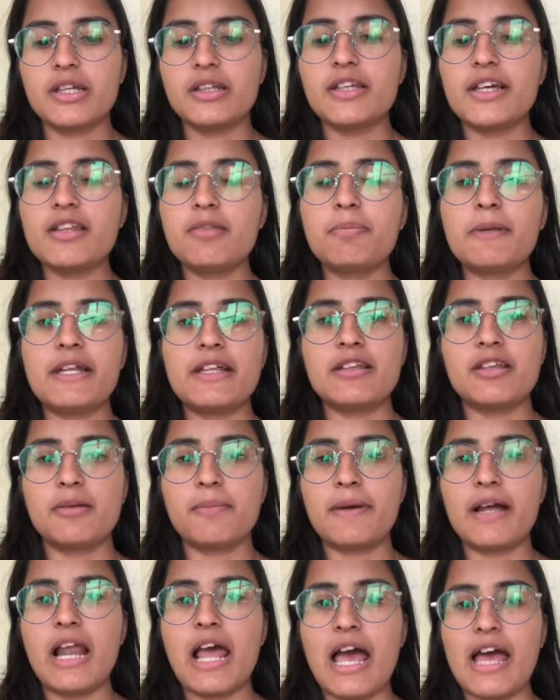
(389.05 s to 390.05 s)
This
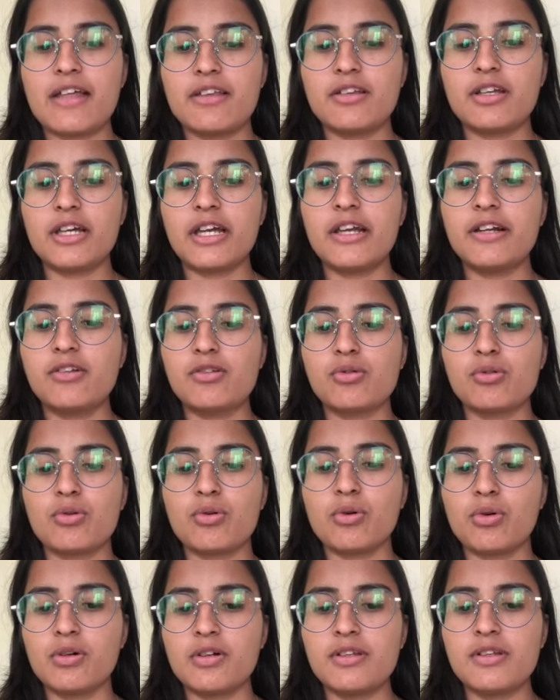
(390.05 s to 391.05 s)
principle has its
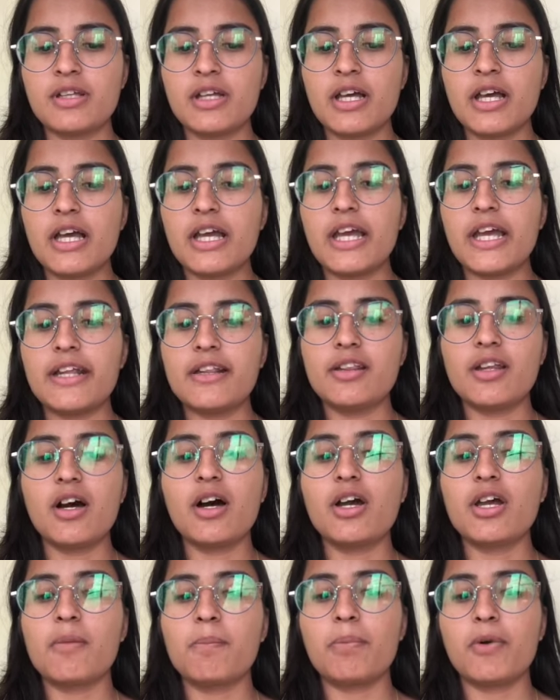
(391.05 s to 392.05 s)
roots in
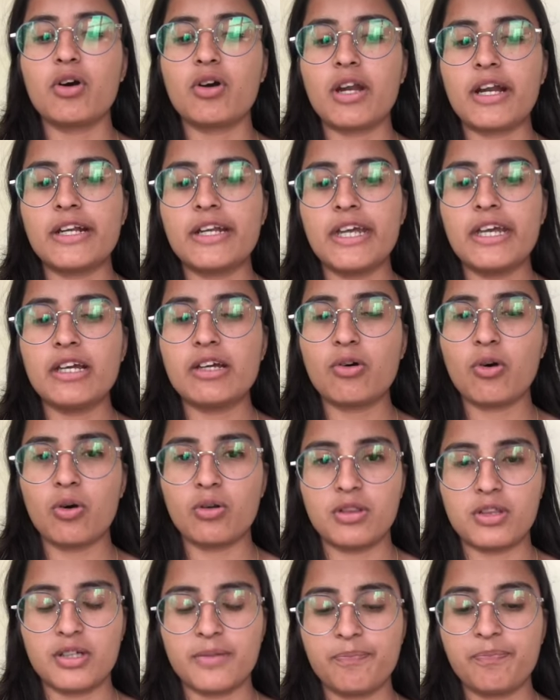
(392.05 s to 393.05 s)
the Hippocratic
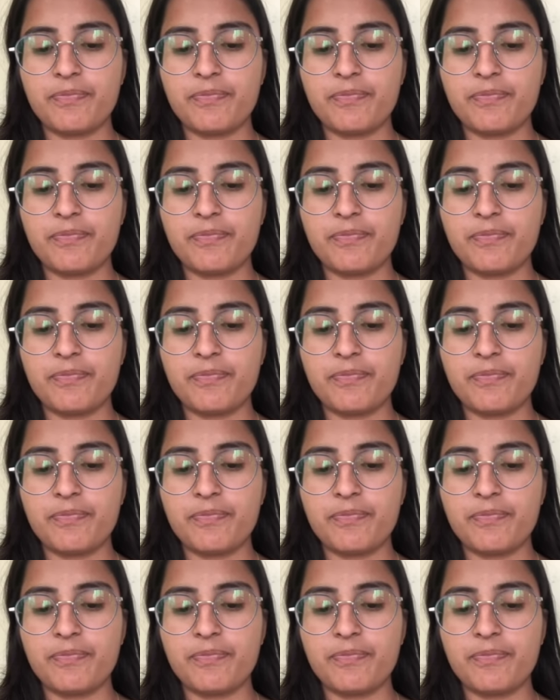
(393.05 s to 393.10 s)
Oath.